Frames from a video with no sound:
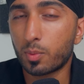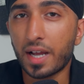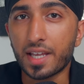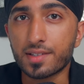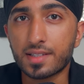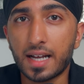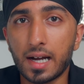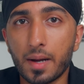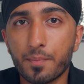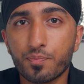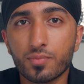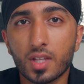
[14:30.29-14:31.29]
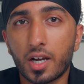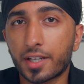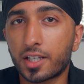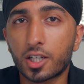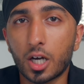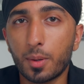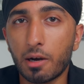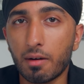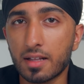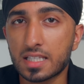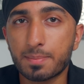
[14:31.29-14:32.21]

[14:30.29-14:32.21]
ways that I could go out and